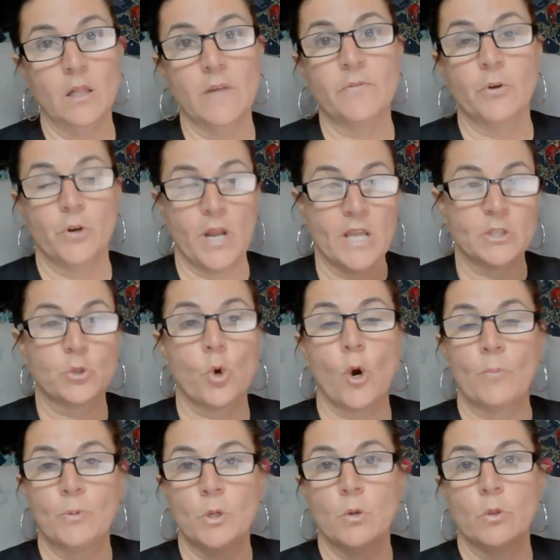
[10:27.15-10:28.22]
If you're an S
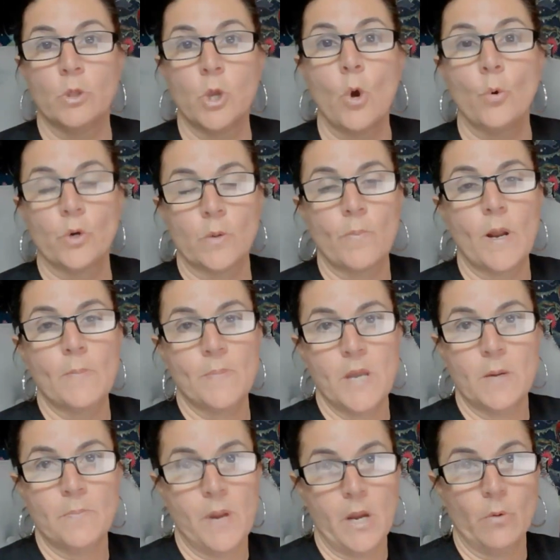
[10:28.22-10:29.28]
corp, the owner might be
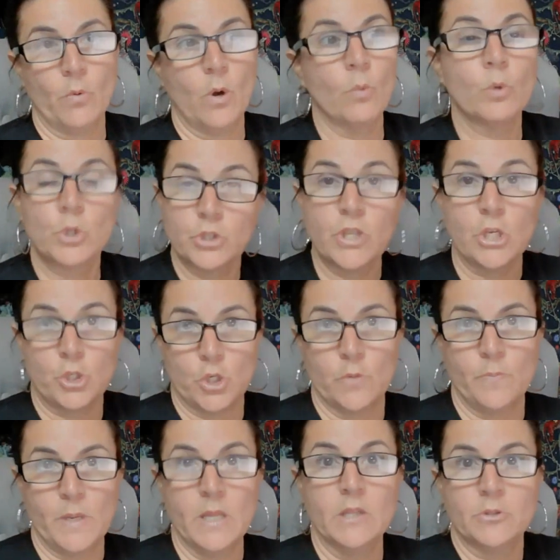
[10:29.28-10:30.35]
on payroll, which they
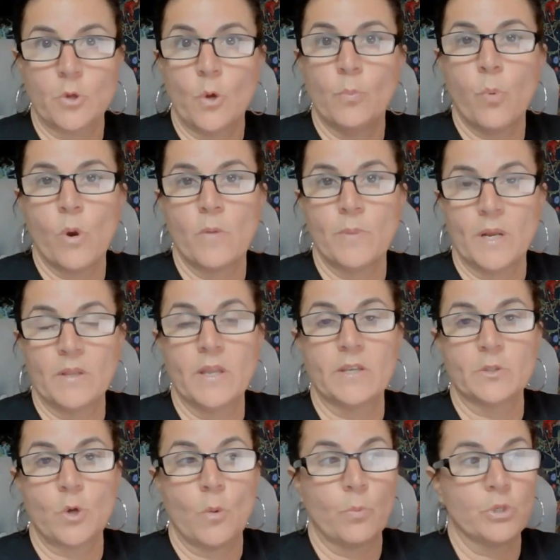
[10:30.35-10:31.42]
should be. It's the whole point of being on the
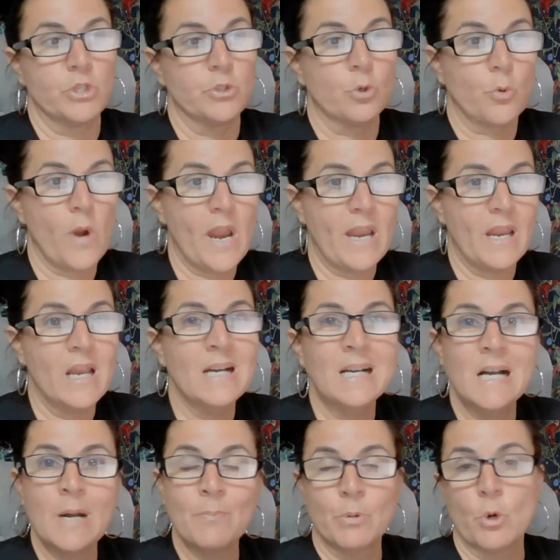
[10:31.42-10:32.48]
S corp, which is great,
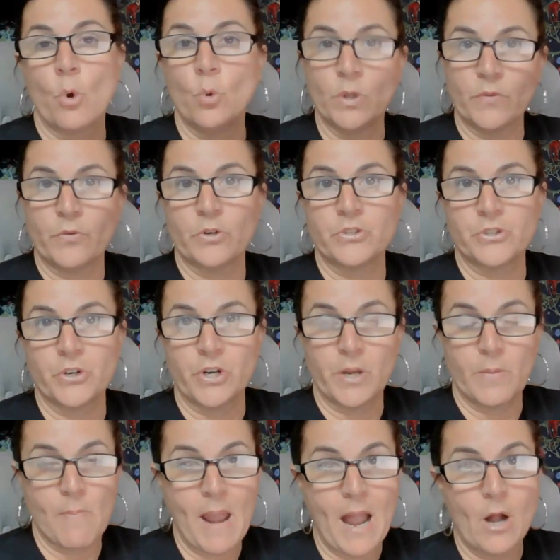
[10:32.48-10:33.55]
but only for a certain
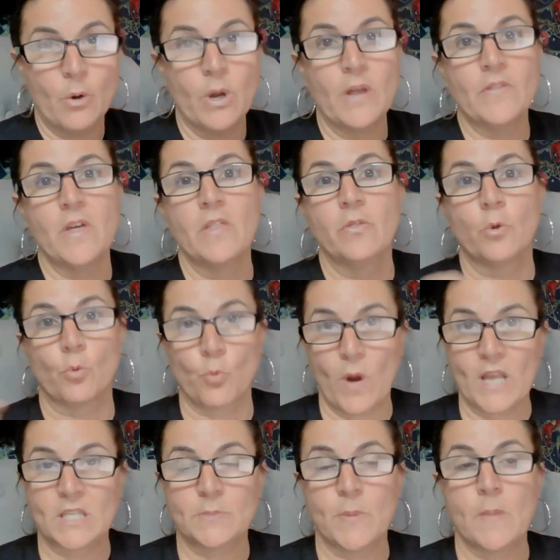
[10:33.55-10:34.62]
amount. And then the
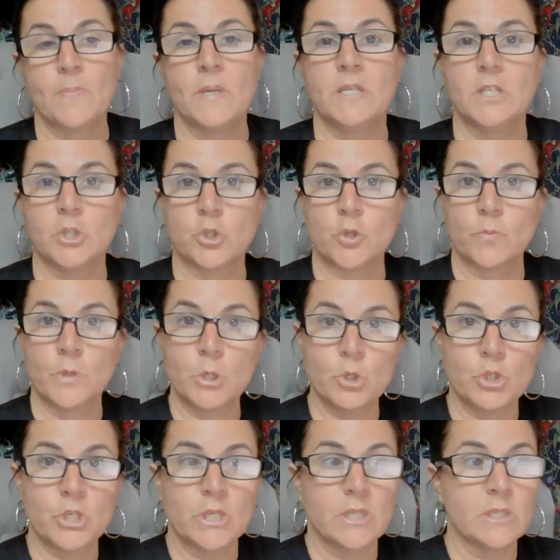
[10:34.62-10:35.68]
rest might be
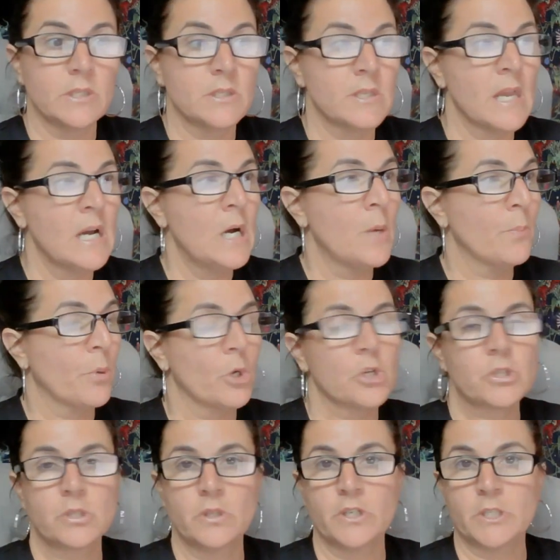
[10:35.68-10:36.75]
distributions,
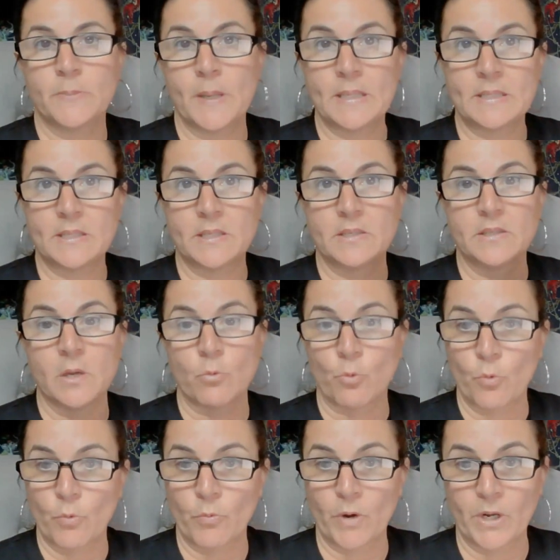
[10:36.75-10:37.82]
personal expenses that
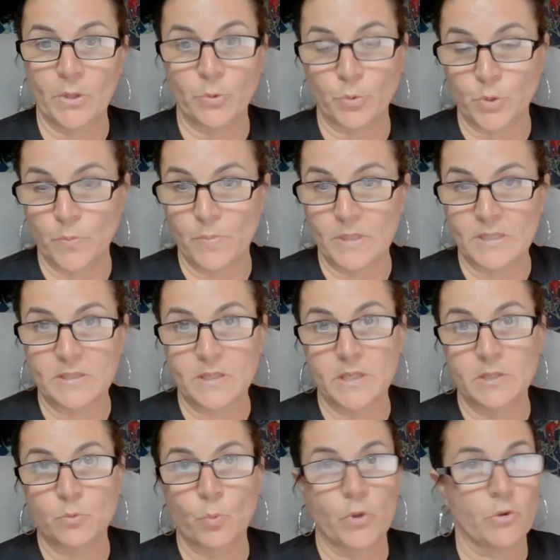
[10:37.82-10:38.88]
running through the
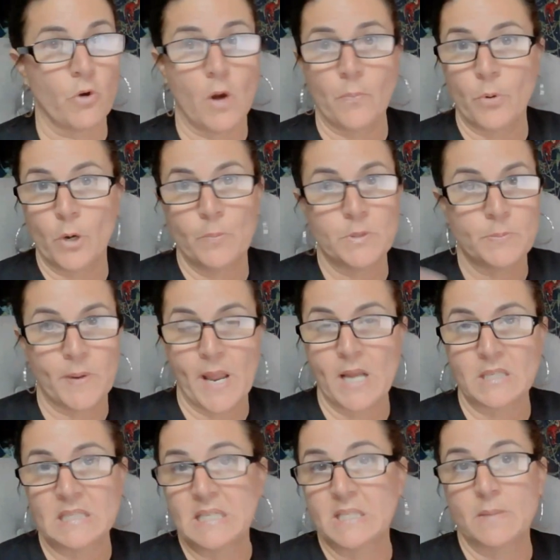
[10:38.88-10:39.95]
business, whether on purpose, by
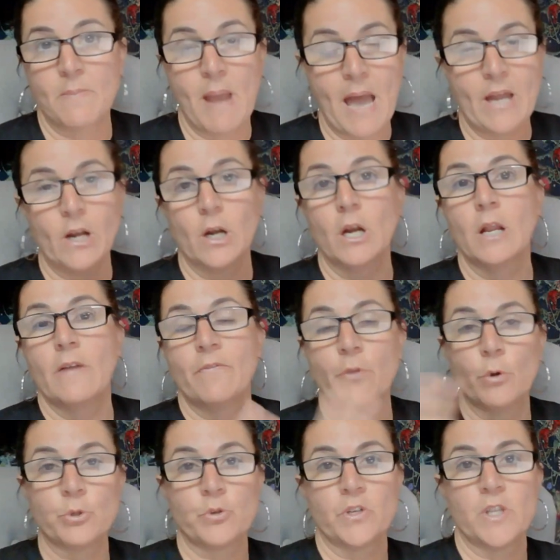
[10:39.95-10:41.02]
accident, doesn't matter. If
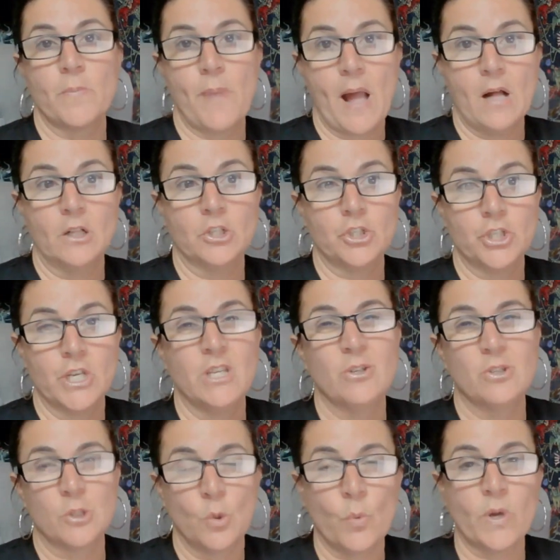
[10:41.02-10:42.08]
those are on the balance sheet, you
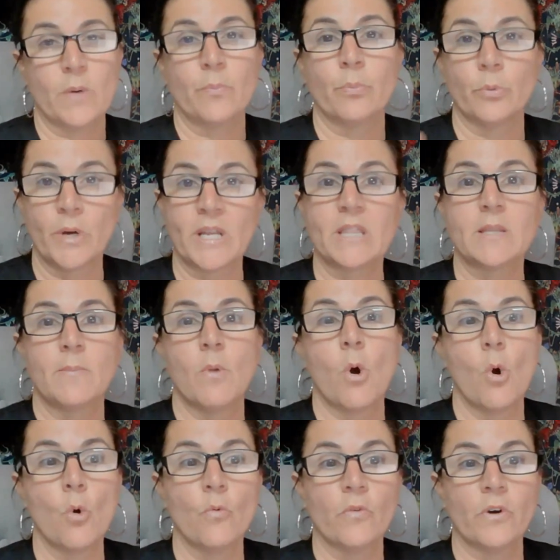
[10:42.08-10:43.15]
still want to bring them
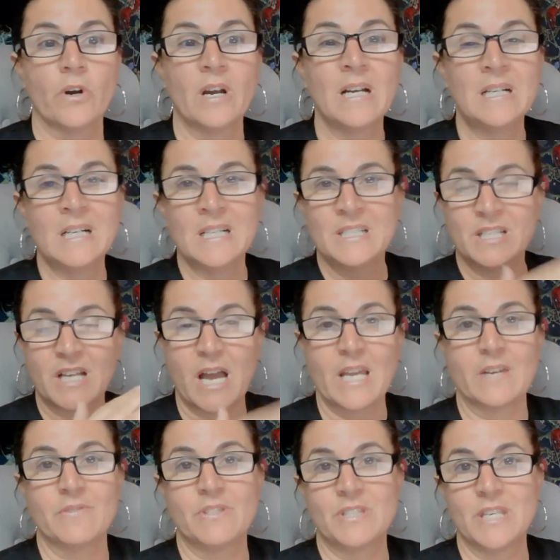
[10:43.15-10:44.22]
over to
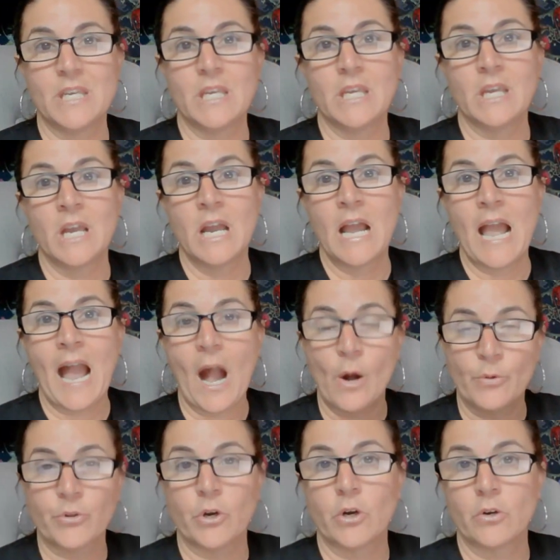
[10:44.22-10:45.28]
kind of see
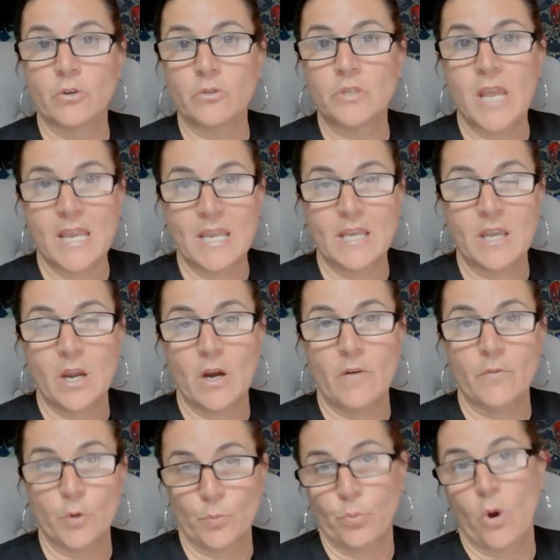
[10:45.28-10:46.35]
how they're taking care
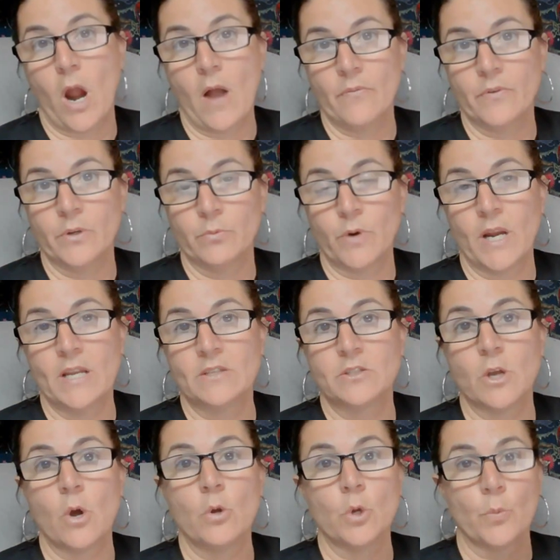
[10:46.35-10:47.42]
of your profit, right?
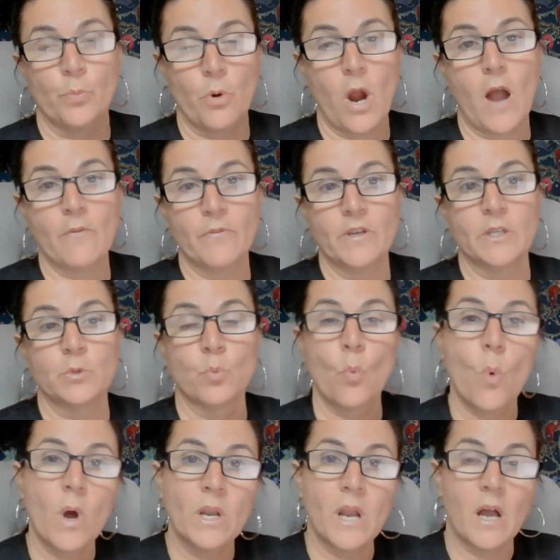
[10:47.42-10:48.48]
So your profit
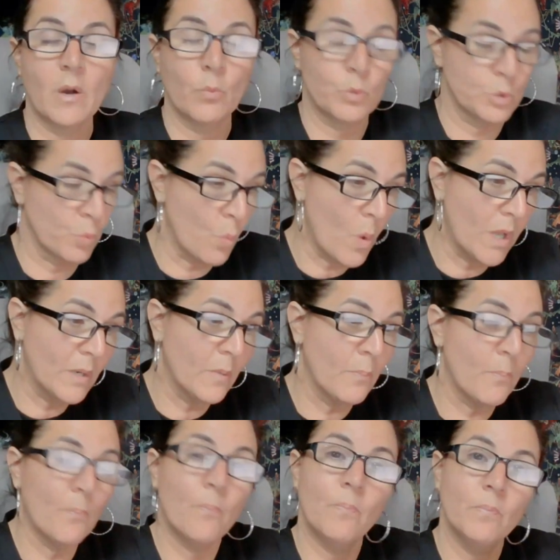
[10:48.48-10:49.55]
was
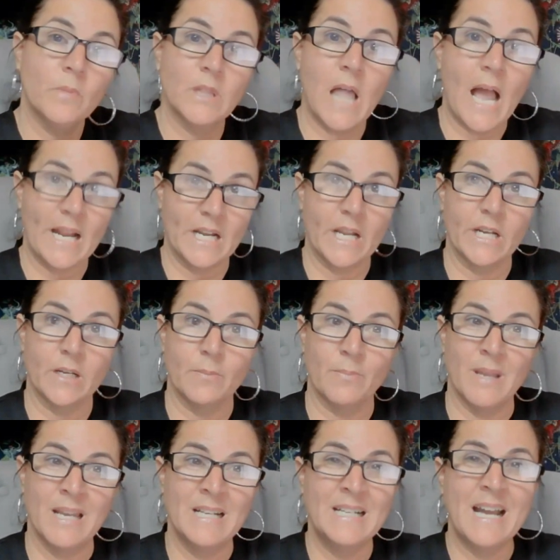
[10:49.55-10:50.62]
one line item,
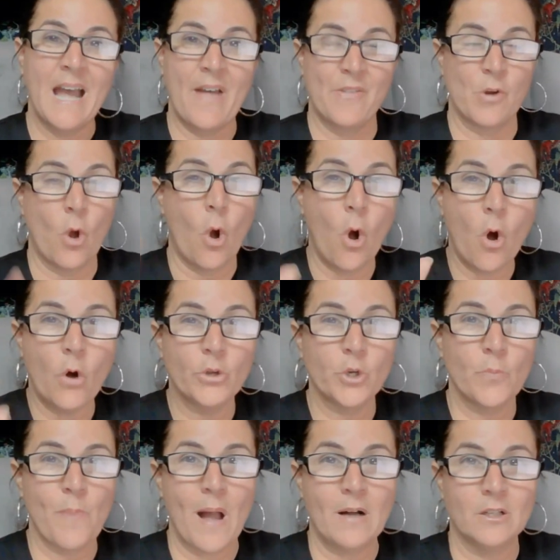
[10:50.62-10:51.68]
and then all your
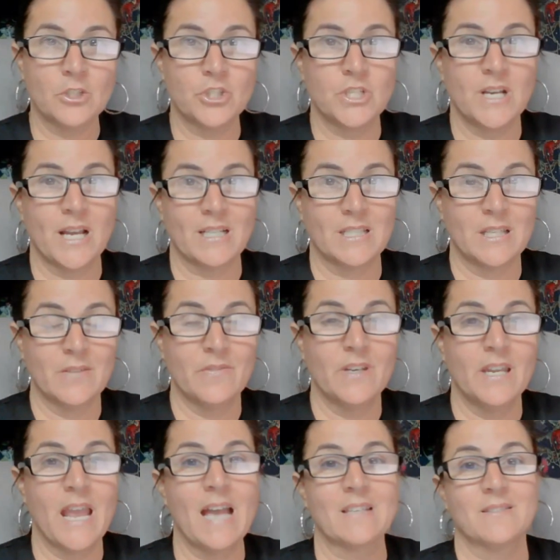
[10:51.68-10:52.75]
balance sheet
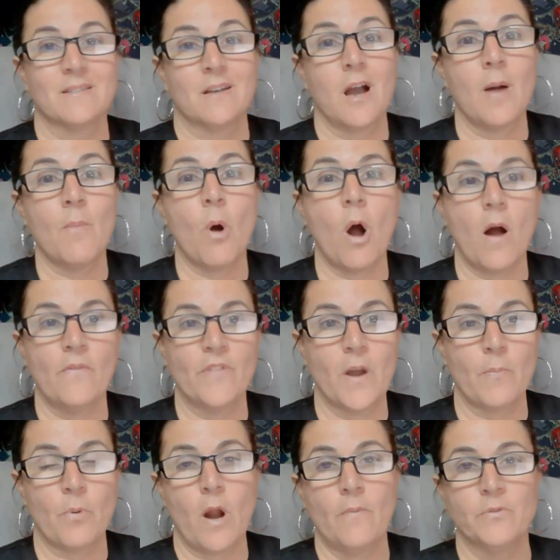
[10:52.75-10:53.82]
activity has to come off
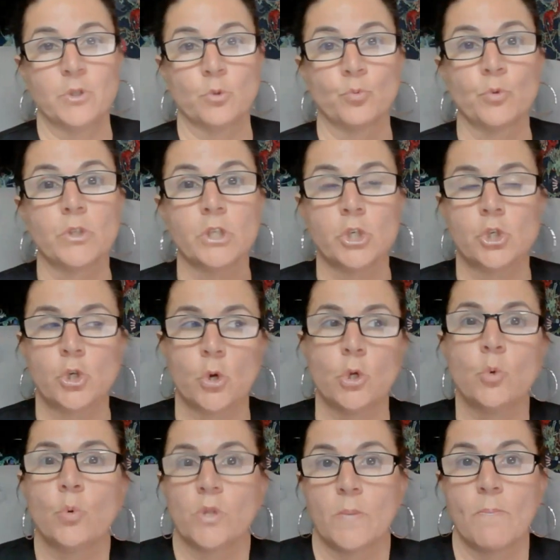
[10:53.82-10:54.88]
that profit to really show
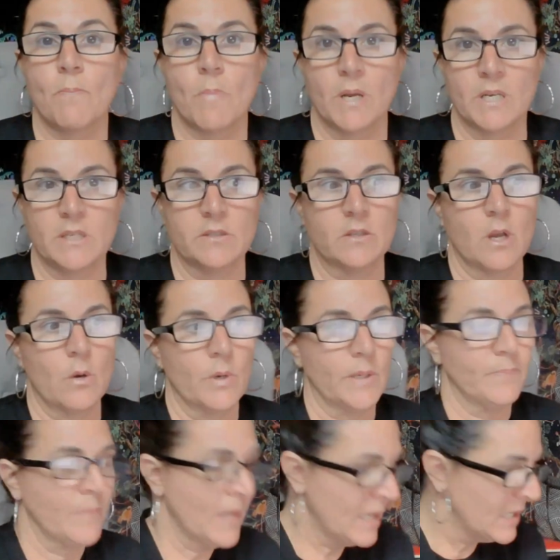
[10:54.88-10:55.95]
you where the money's going.